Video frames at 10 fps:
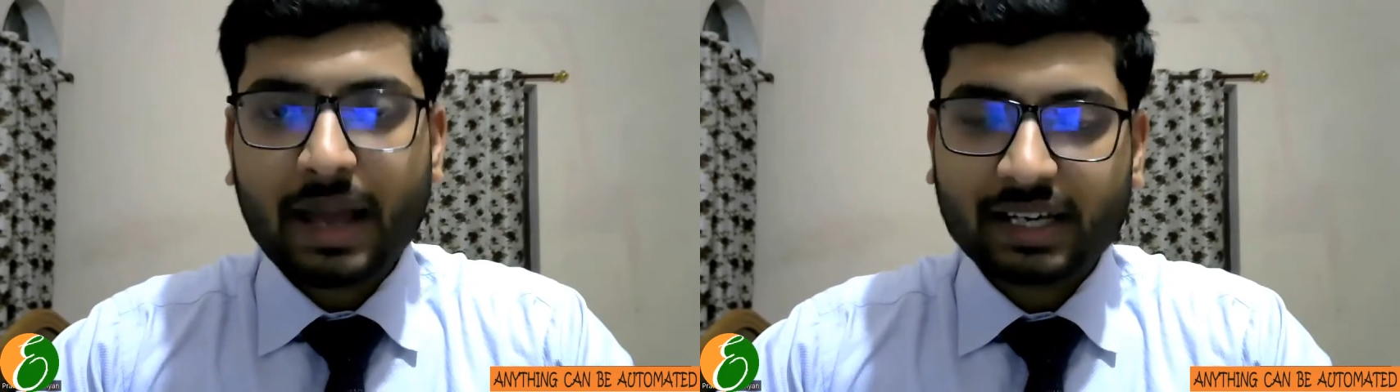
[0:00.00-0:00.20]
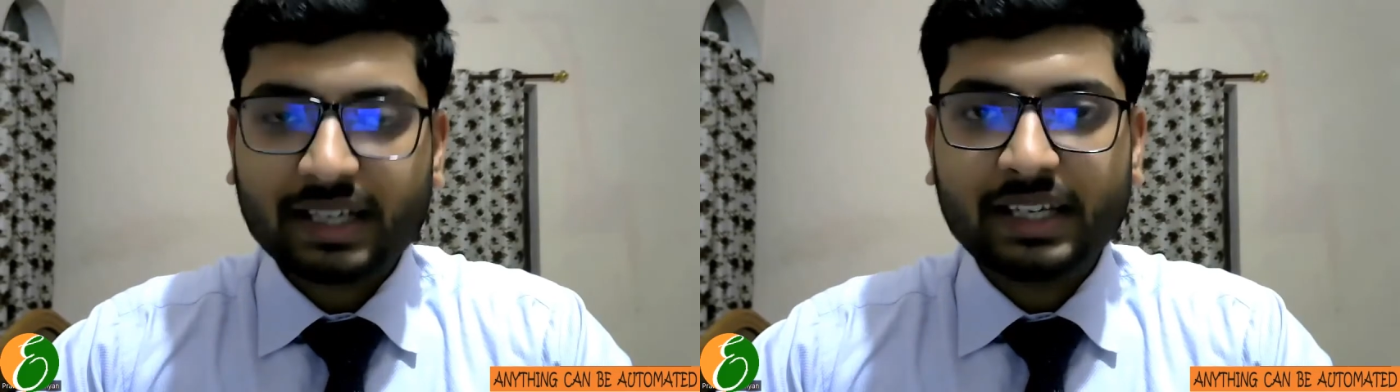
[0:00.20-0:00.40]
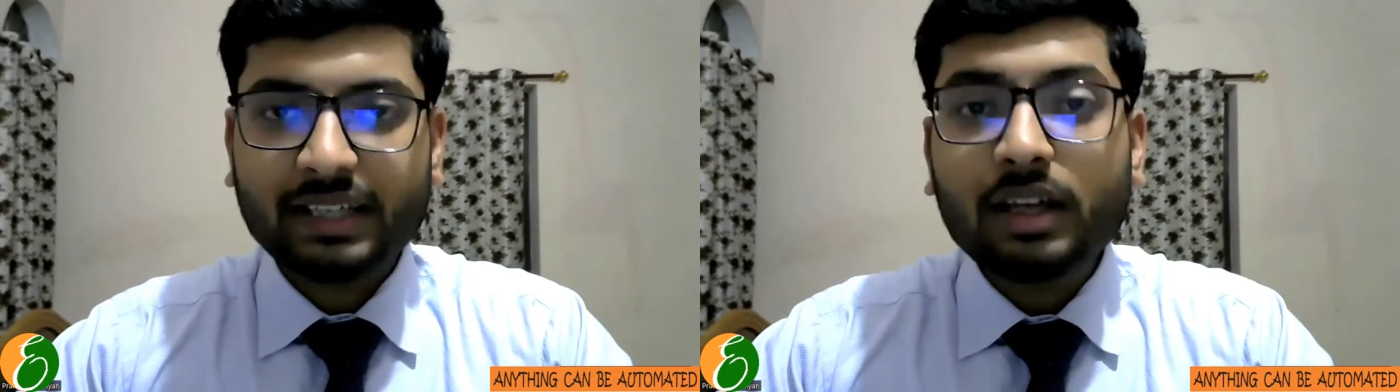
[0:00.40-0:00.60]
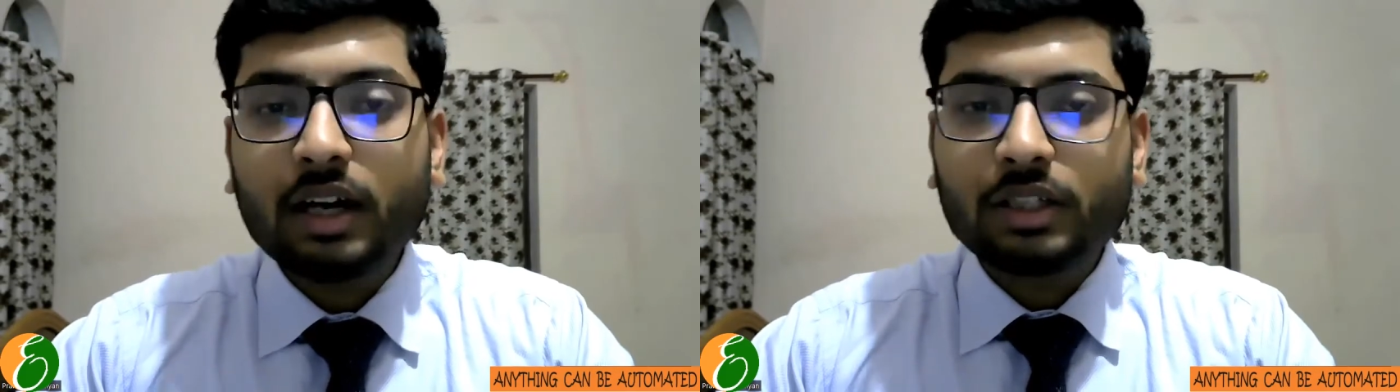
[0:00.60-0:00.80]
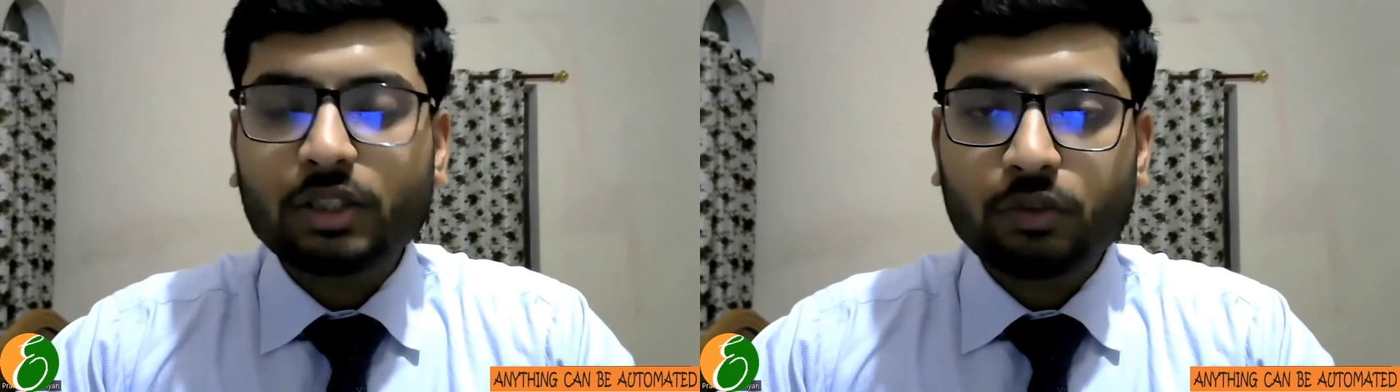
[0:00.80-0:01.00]
back again
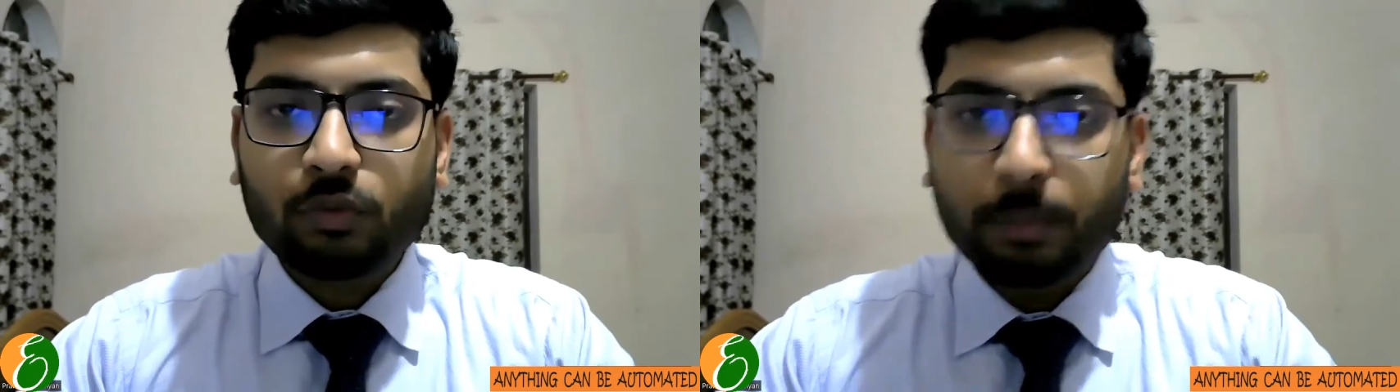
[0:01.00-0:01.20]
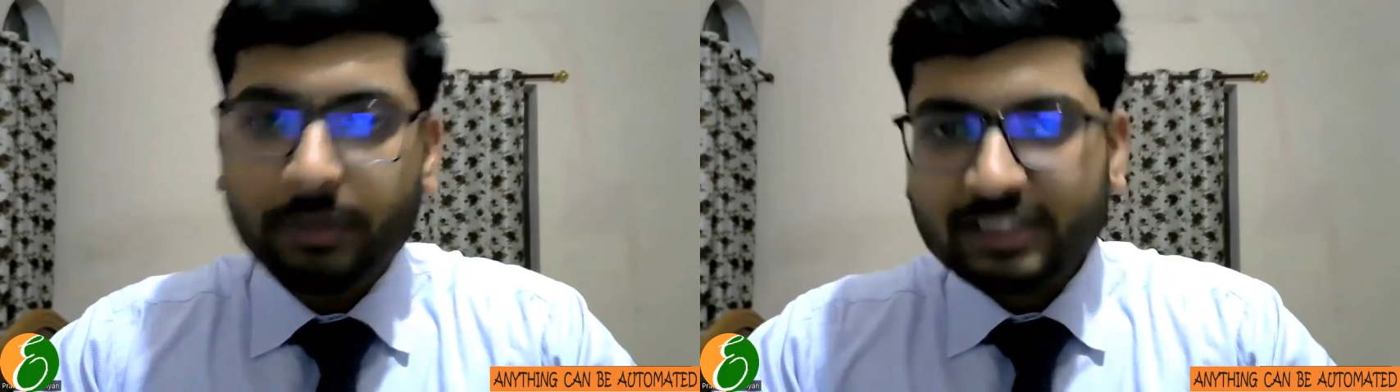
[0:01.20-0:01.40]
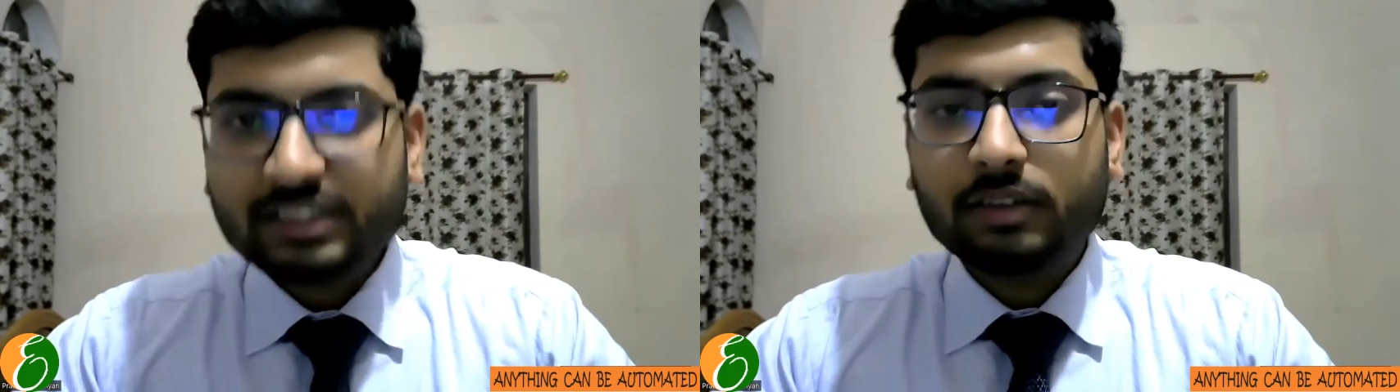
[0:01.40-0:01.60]
with,